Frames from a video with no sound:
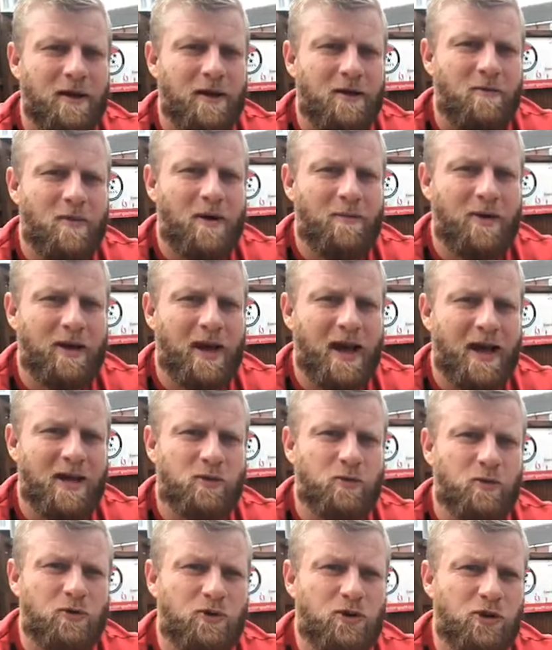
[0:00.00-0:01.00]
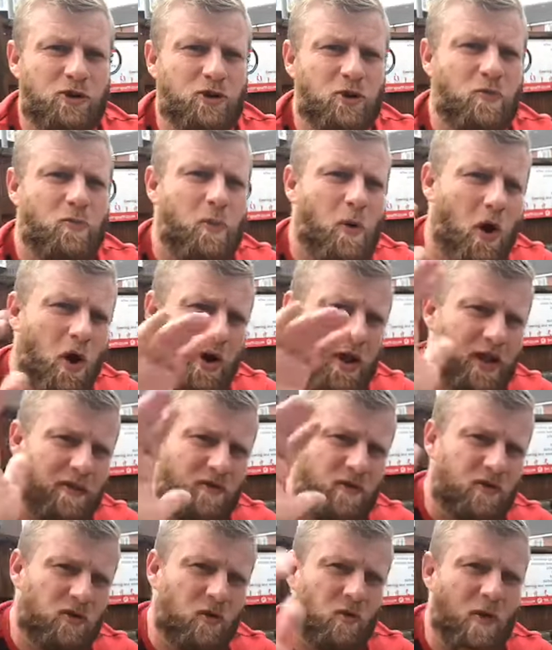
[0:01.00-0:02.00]
Remember, guys, once you jump on, give
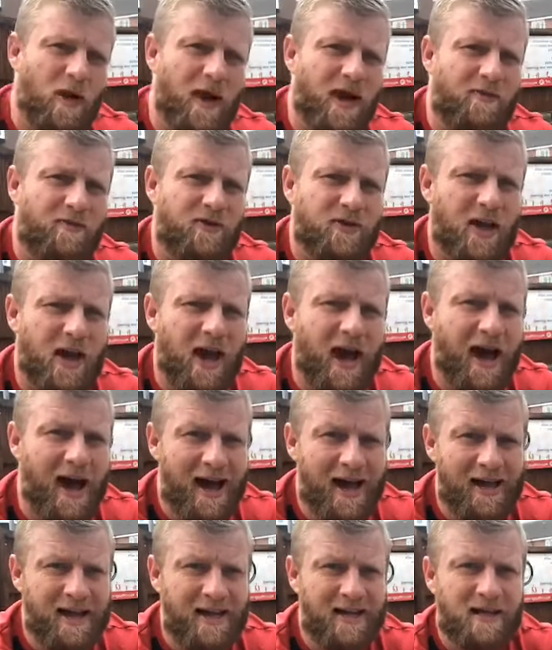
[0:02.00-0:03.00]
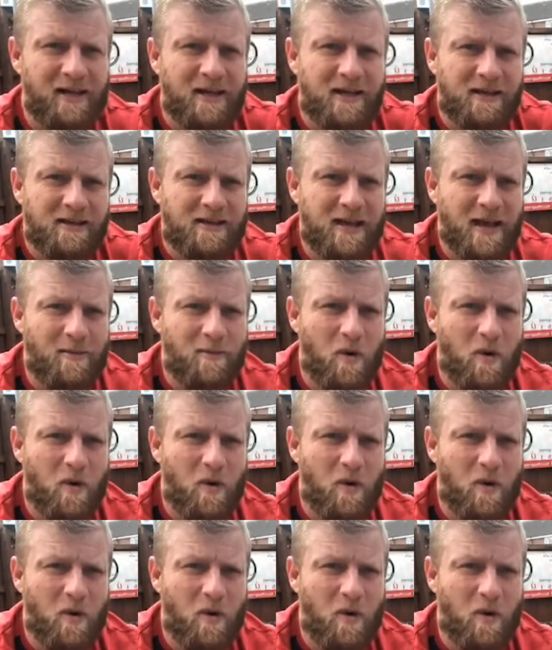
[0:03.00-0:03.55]
us a wave. Say hi. Say